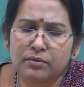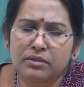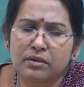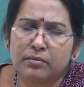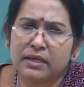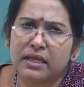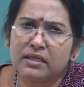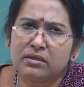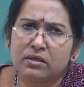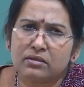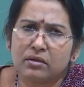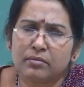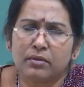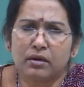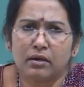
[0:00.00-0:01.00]
somebody has
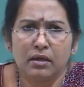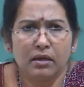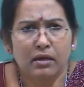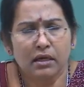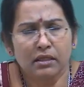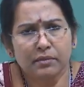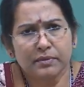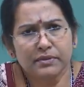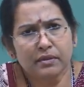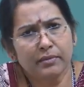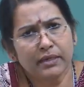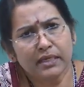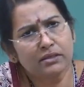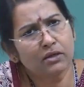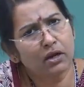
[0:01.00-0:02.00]

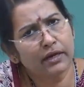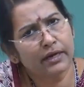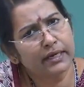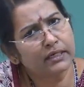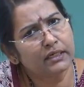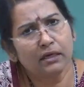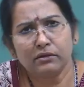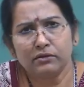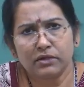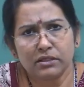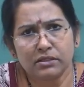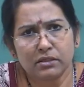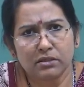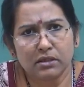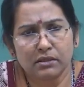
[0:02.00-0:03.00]
somebody has already done the
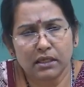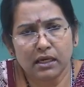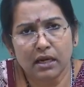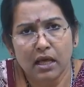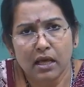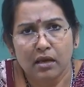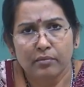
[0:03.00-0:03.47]
research on that,